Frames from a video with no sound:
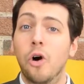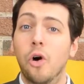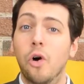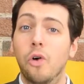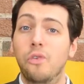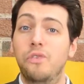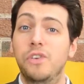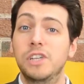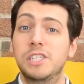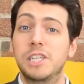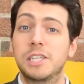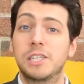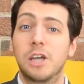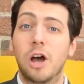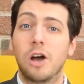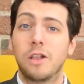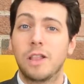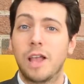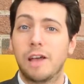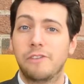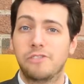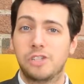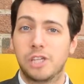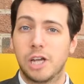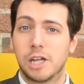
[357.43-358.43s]
or visit our
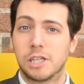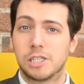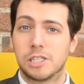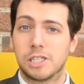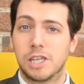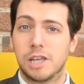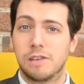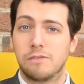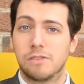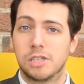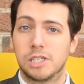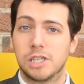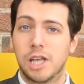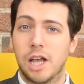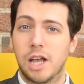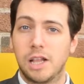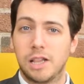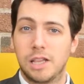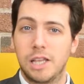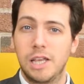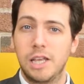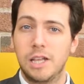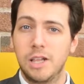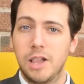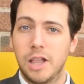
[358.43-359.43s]
live chat service
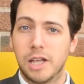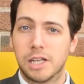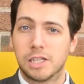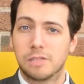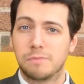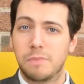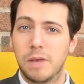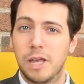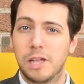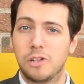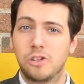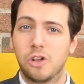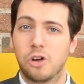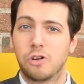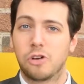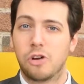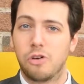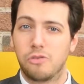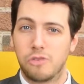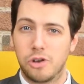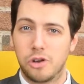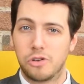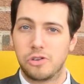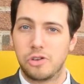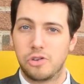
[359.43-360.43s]
at legal expert dot
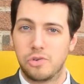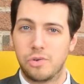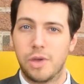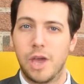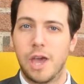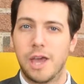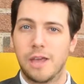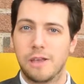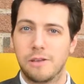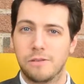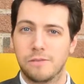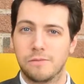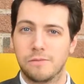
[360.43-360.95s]
co dot U K.